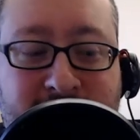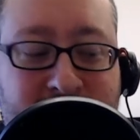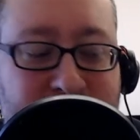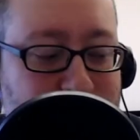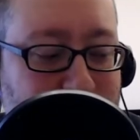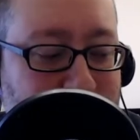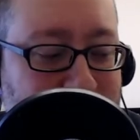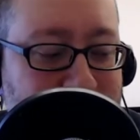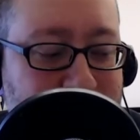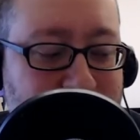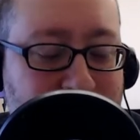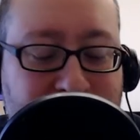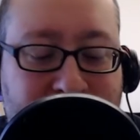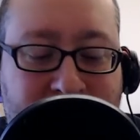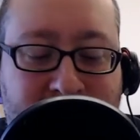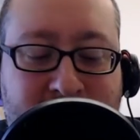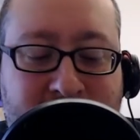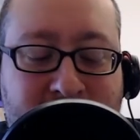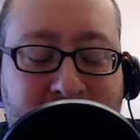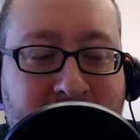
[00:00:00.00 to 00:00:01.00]
one of those.
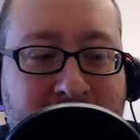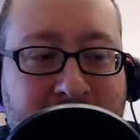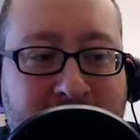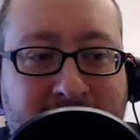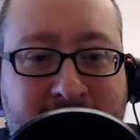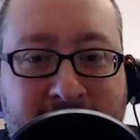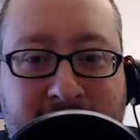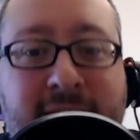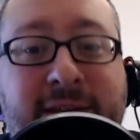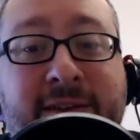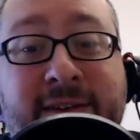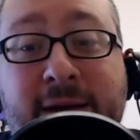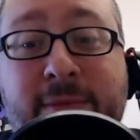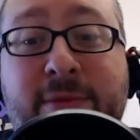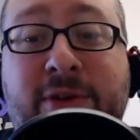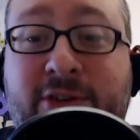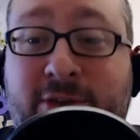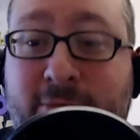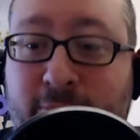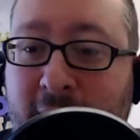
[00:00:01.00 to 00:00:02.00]
Uh, he, his name is
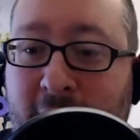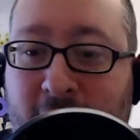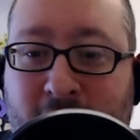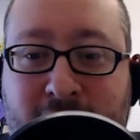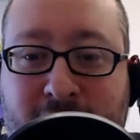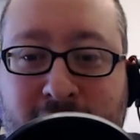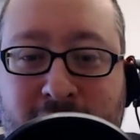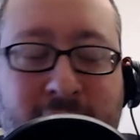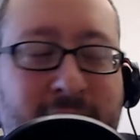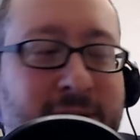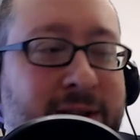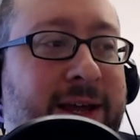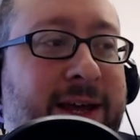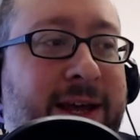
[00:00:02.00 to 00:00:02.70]
Smith, certainly.